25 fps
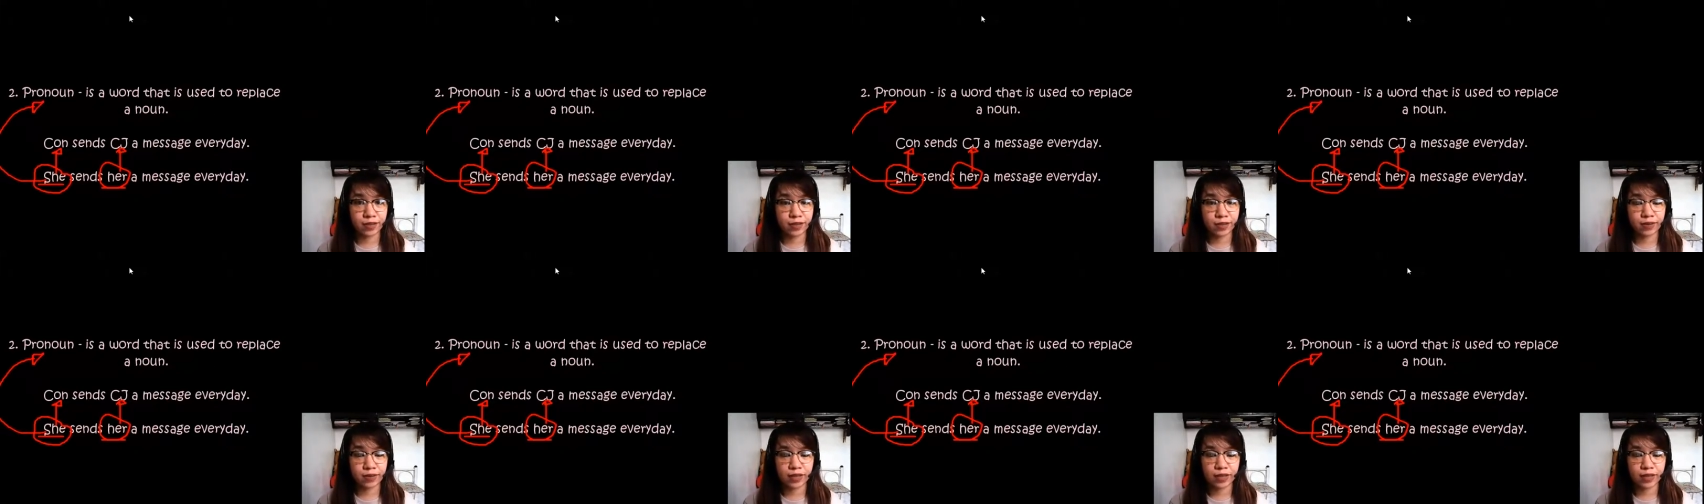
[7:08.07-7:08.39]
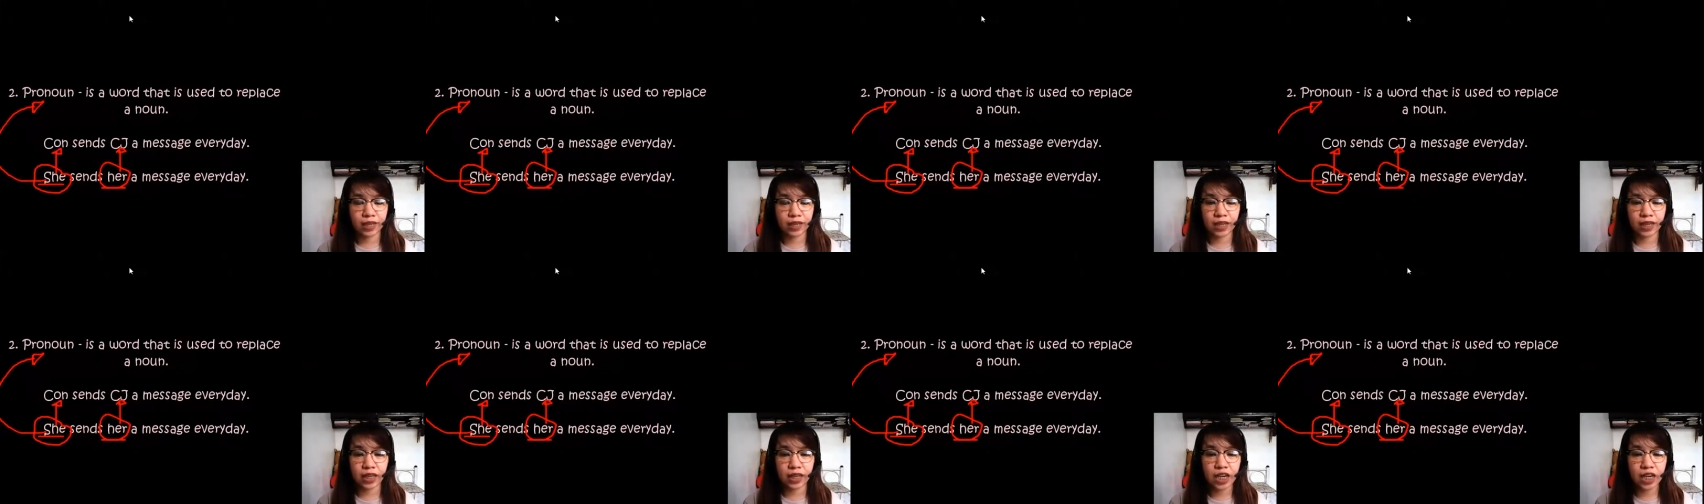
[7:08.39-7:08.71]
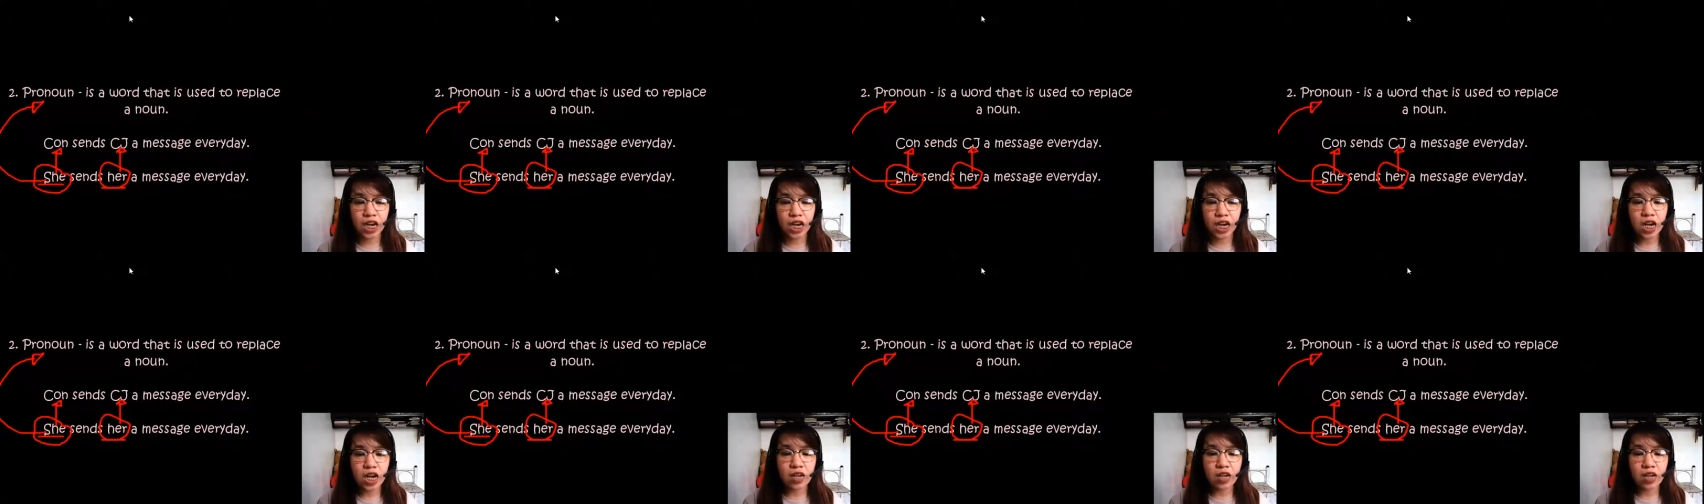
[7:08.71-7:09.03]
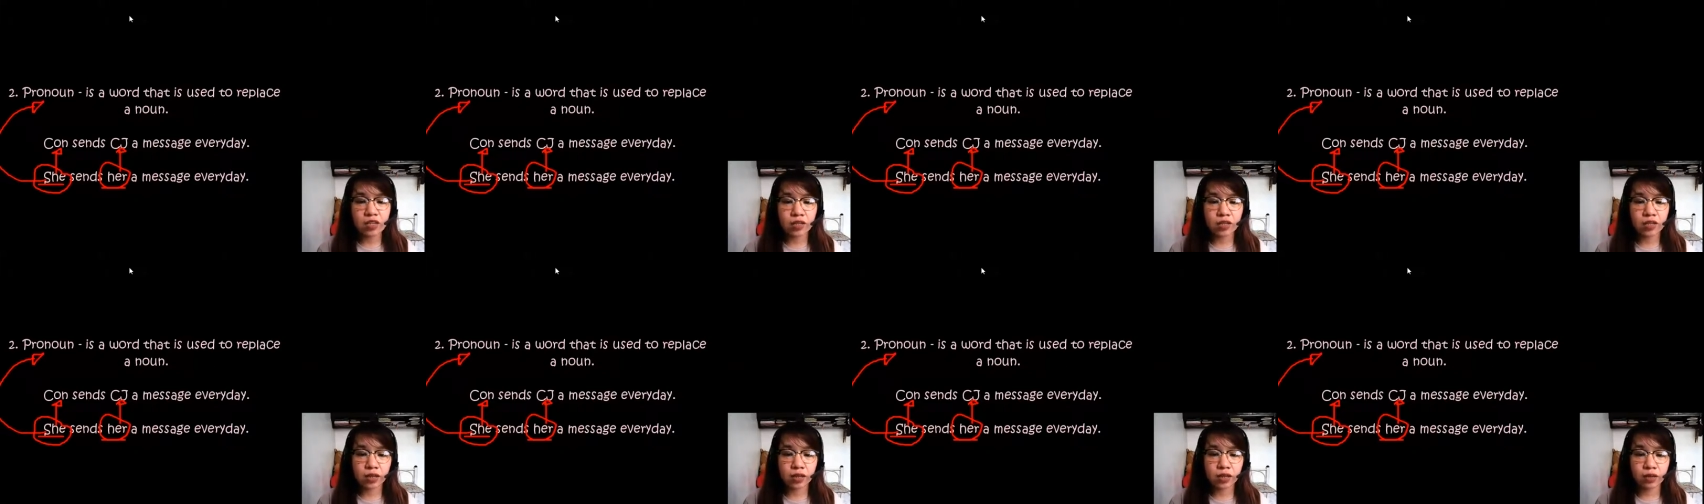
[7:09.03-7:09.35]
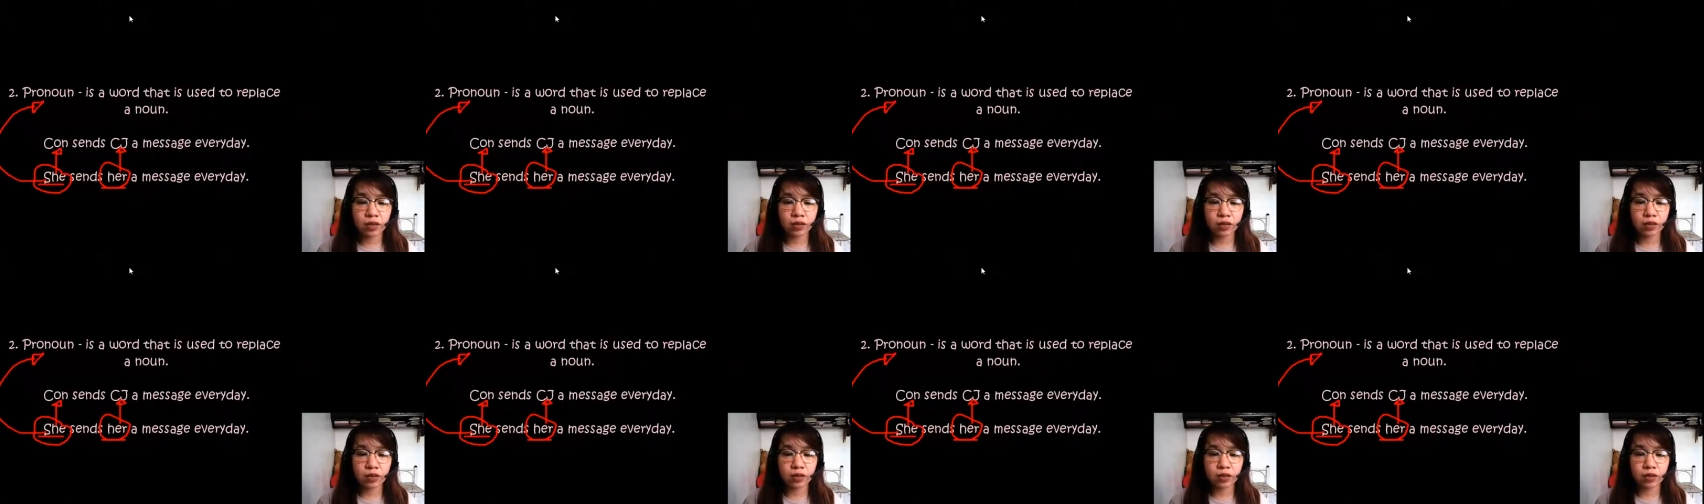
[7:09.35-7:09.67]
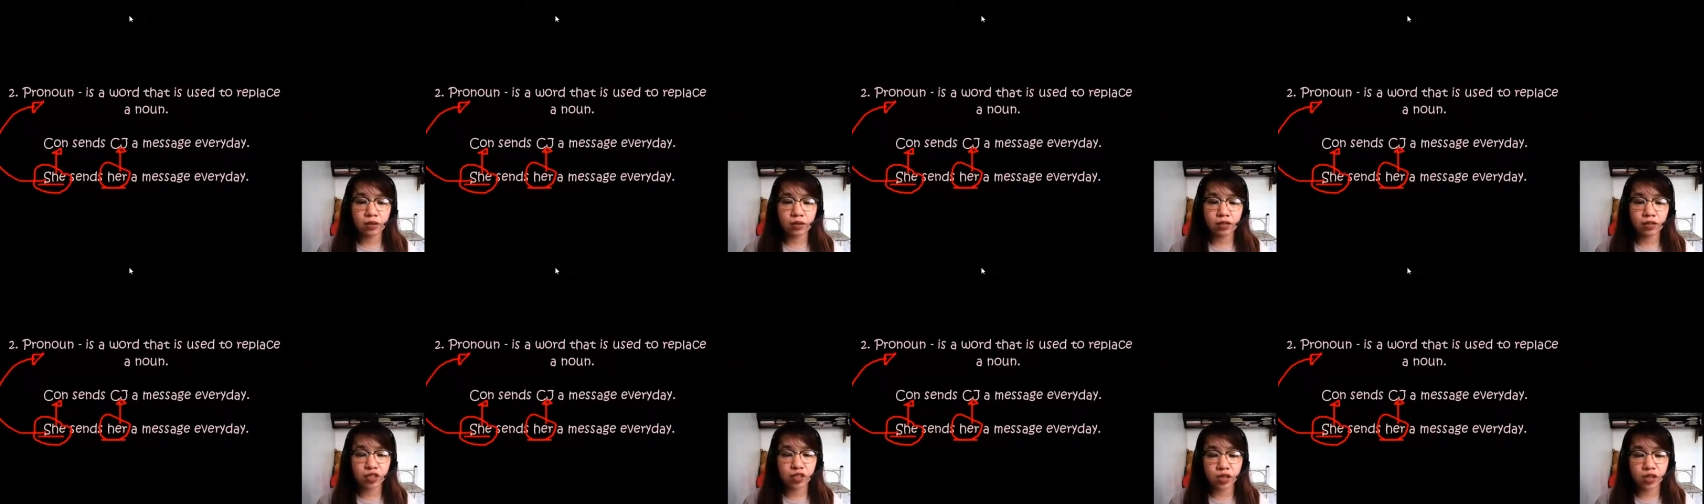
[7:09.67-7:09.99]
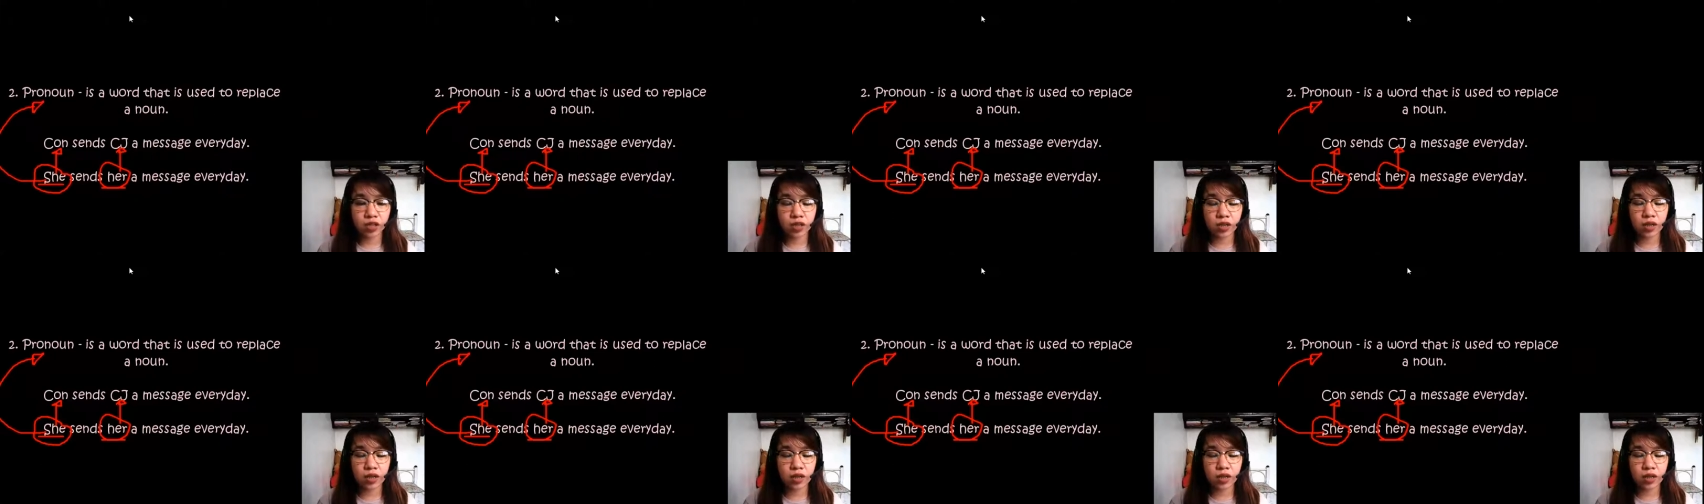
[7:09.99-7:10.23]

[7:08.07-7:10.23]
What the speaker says: Okay, so she